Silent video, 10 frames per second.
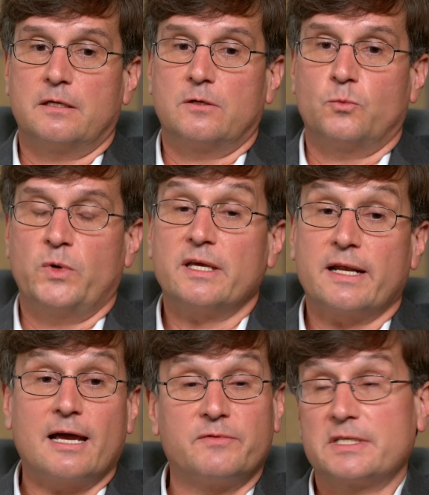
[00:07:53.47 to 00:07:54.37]
We can
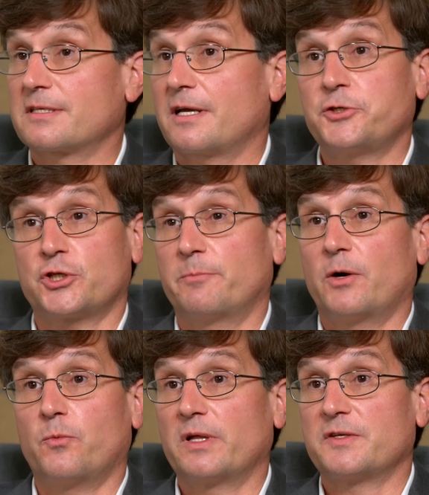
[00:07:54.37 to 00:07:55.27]
have a discussion
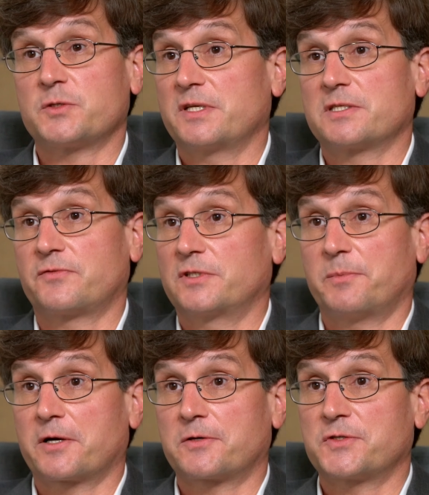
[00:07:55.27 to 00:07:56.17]
about what this means for
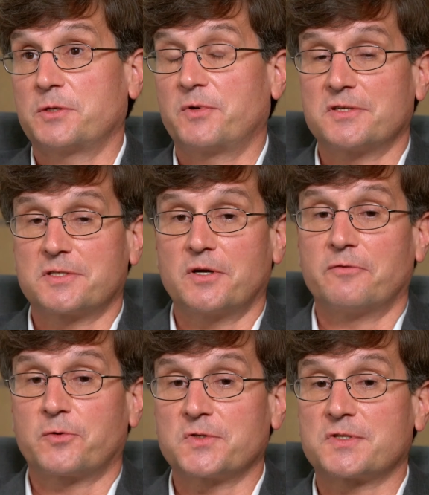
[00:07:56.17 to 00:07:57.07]
democracy, because
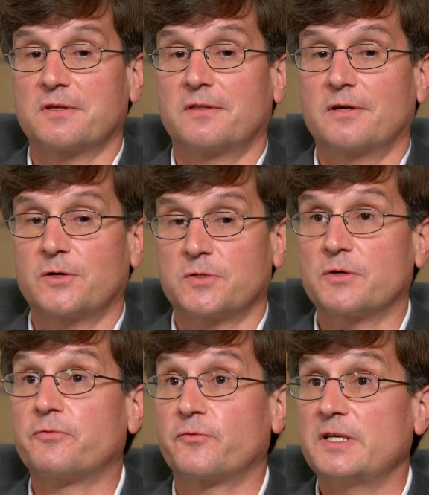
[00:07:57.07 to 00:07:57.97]
of course there's a
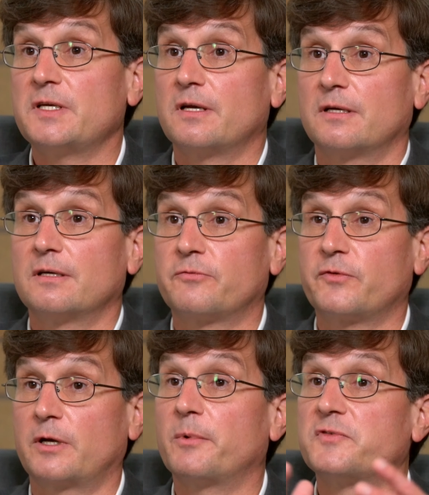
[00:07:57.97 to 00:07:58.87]

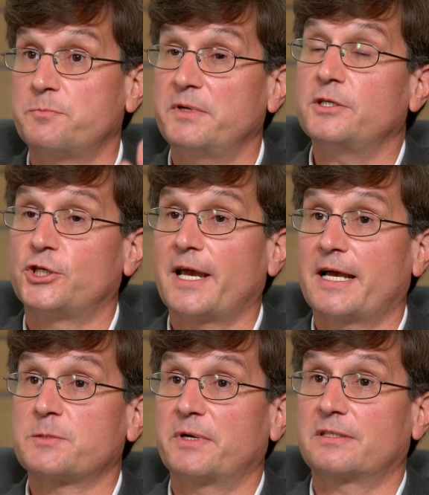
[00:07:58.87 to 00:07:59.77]
freedom of speech
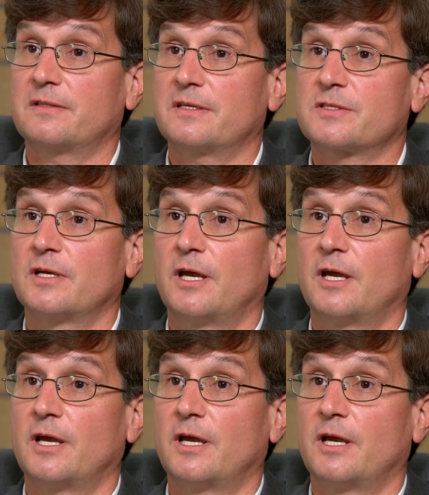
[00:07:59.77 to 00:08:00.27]
aspect to this,